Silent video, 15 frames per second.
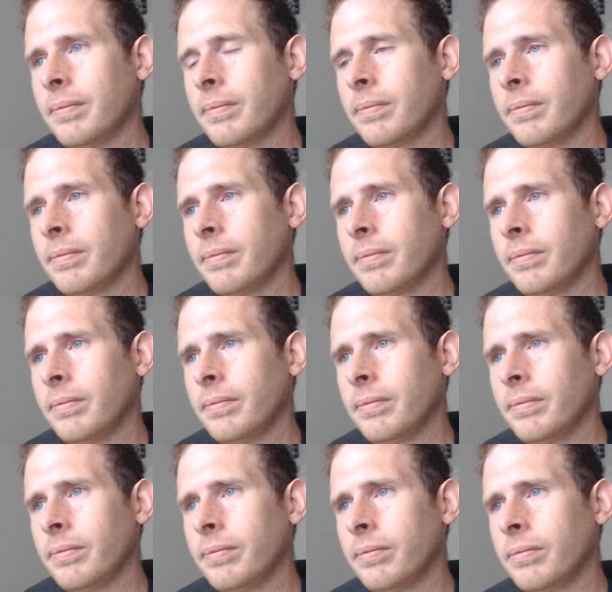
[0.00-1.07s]

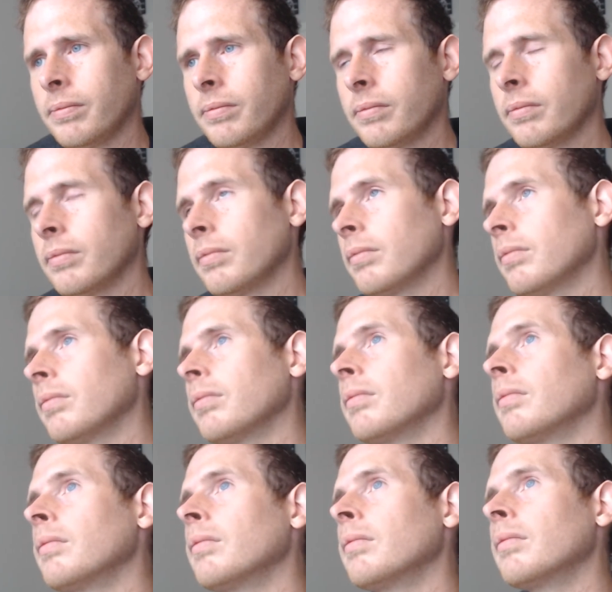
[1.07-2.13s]
[no speech]